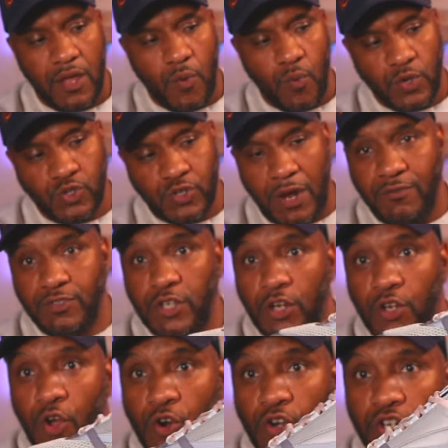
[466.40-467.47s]
which travels
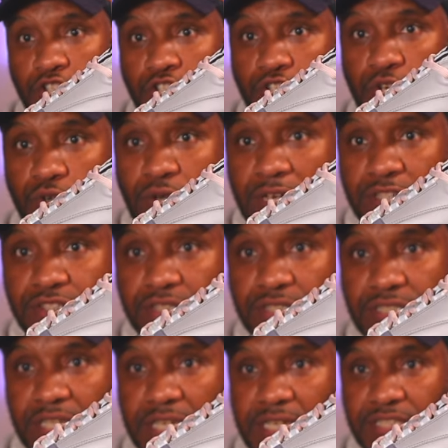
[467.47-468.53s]
along the shoe, as you can
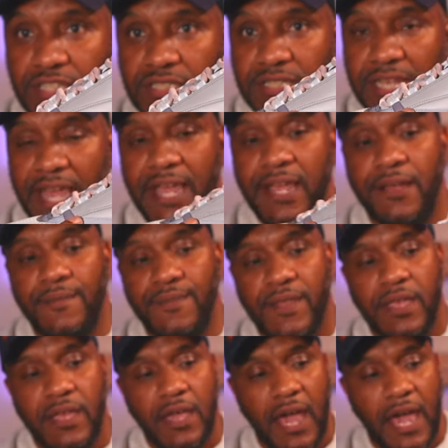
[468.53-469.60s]
see just there,
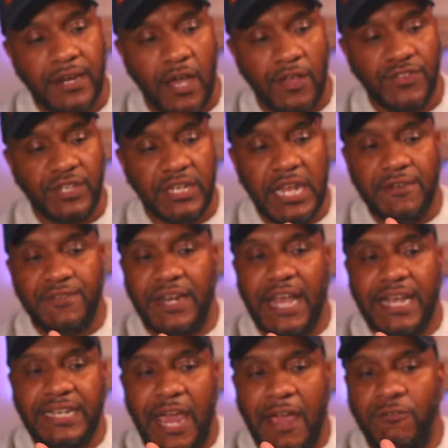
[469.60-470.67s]
and underneath, and
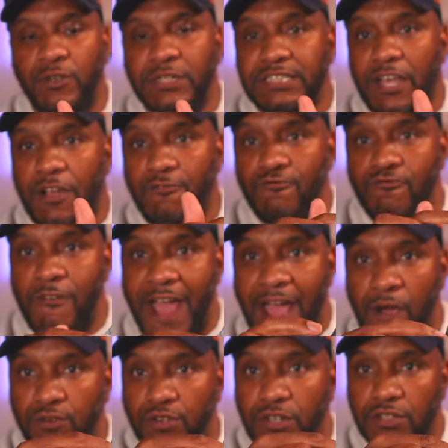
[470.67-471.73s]
that carries a
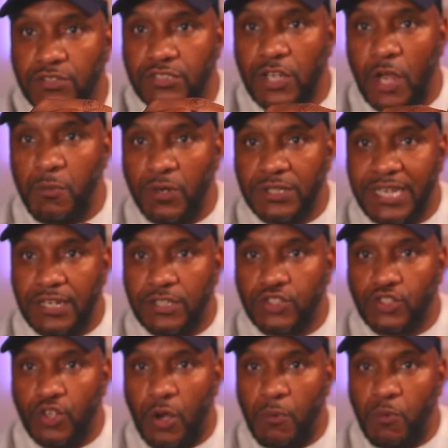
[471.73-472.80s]
round toe box at the
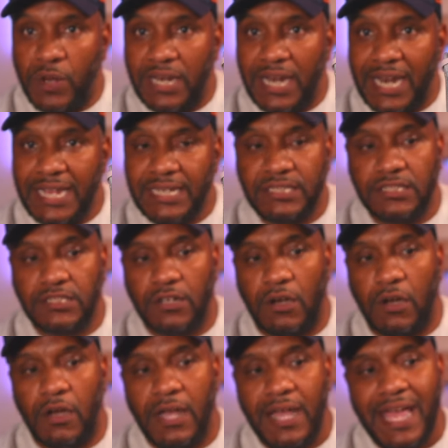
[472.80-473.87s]
top where the laces
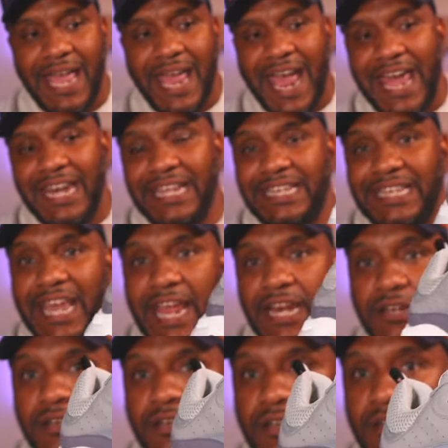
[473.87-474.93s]
are, and
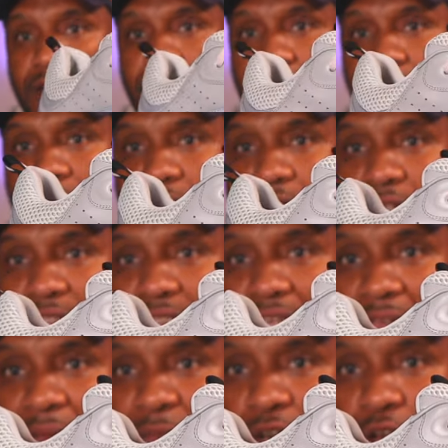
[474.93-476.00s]
again,
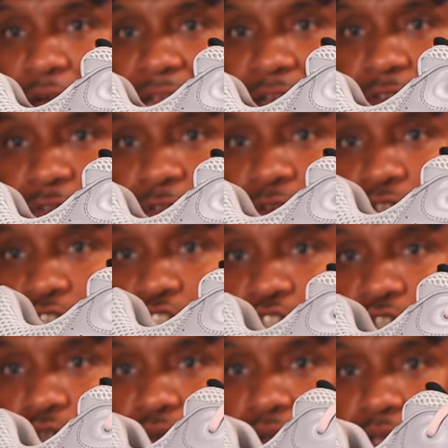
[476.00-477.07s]
same line through the
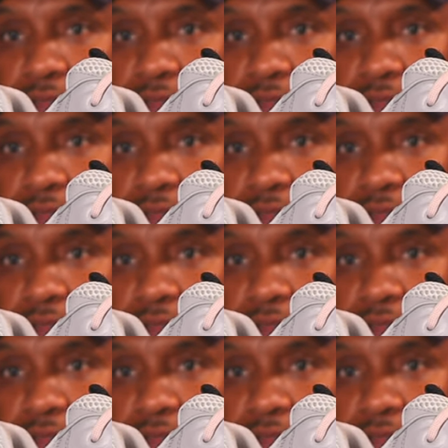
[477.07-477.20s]
shoe